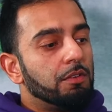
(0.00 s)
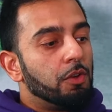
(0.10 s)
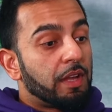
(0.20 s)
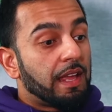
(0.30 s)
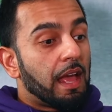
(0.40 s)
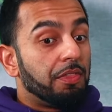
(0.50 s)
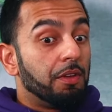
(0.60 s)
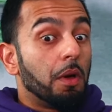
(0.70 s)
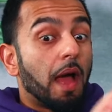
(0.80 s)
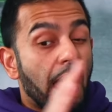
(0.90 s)
looking at
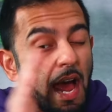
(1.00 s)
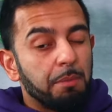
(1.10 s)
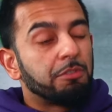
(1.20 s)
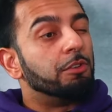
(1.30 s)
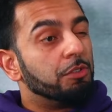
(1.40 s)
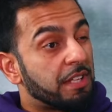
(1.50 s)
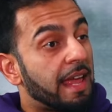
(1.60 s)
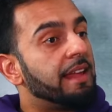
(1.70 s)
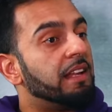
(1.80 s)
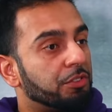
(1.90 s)
the absolute
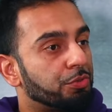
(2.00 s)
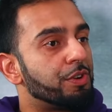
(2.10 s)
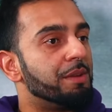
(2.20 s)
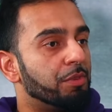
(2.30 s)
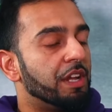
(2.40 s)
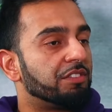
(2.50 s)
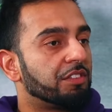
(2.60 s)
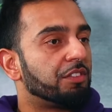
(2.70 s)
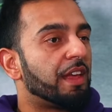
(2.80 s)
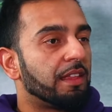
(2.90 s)
tail extreme
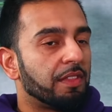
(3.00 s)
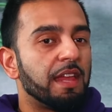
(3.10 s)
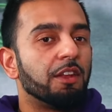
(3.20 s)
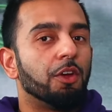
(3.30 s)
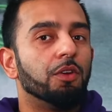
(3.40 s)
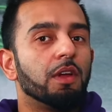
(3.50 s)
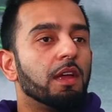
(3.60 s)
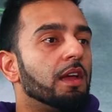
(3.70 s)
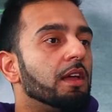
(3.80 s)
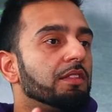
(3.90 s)
risks that right. they know
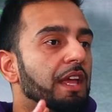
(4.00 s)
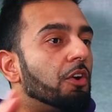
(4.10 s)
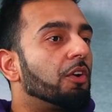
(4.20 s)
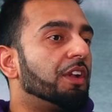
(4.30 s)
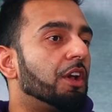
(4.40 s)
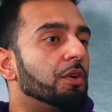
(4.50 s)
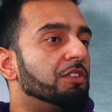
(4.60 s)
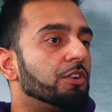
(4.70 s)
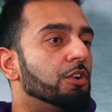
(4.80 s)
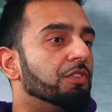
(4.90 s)
they're not going to go
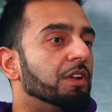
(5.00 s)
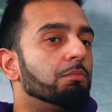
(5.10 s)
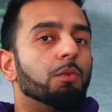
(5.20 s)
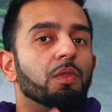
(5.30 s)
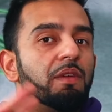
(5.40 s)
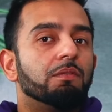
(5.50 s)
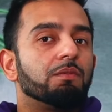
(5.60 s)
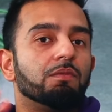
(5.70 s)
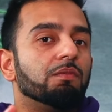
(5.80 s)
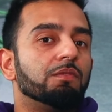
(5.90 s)
insolvent more than
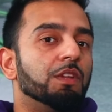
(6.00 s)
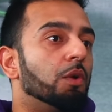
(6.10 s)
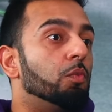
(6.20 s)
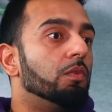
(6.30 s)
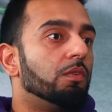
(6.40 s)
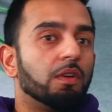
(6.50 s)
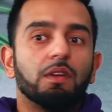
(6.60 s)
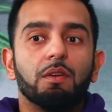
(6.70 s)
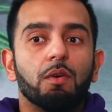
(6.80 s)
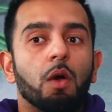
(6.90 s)
you know
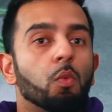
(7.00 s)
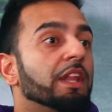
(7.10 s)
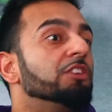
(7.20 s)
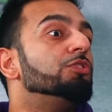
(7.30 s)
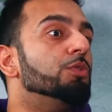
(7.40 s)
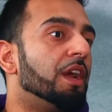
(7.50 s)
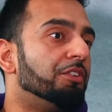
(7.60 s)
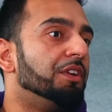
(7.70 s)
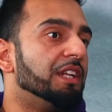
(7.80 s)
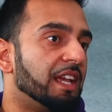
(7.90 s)
a one in
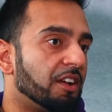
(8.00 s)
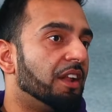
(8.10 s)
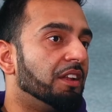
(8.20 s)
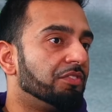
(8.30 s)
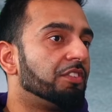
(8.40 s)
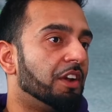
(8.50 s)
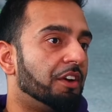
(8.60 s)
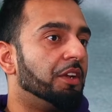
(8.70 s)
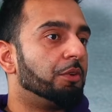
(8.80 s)
200 year yes. kind of scenario,